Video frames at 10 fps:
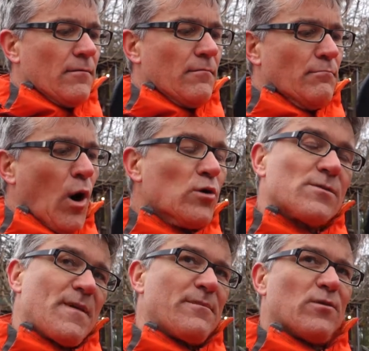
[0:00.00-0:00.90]

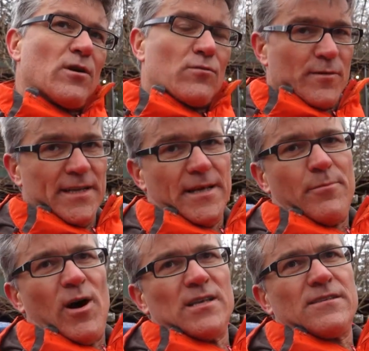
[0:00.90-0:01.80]
Most people are really
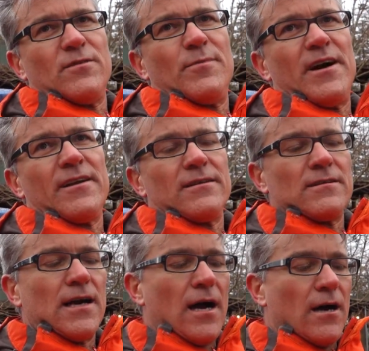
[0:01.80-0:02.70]
positive about it.
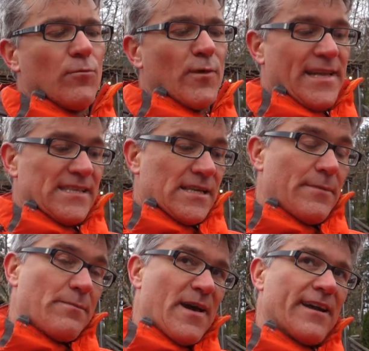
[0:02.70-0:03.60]
When they see
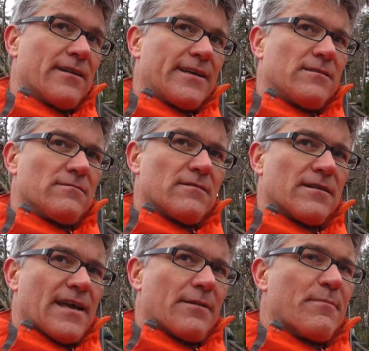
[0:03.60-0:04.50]
me pedaling,
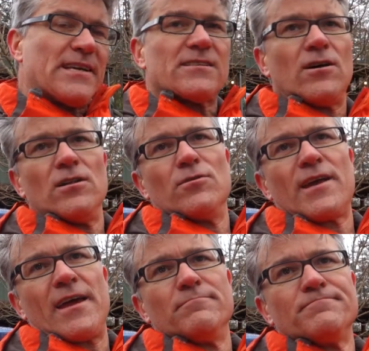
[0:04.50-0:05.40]
that makes it all
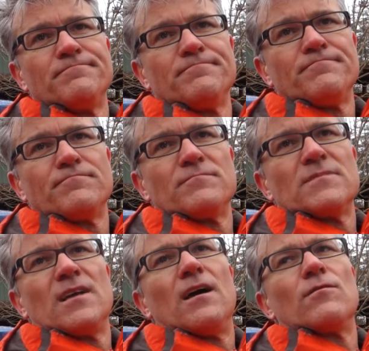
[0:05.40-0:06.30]
okay.
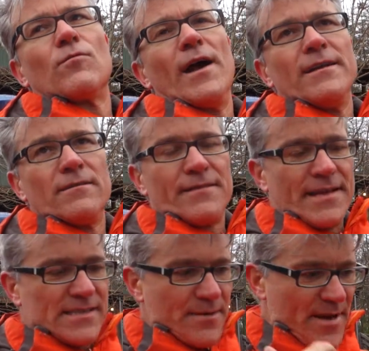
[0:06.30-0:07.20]
Right?
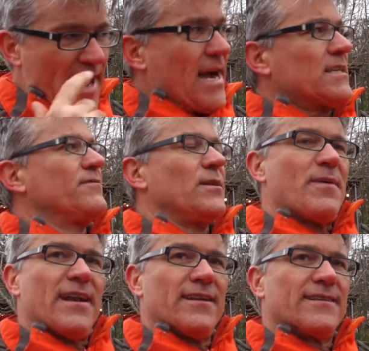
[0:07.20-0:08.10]
They see me actively
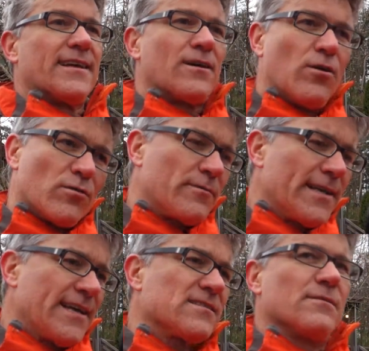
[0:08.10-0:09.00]
pedaling, like, oh, it
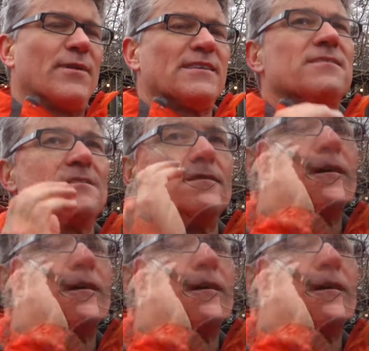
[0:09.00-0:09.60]
really is a bicycle.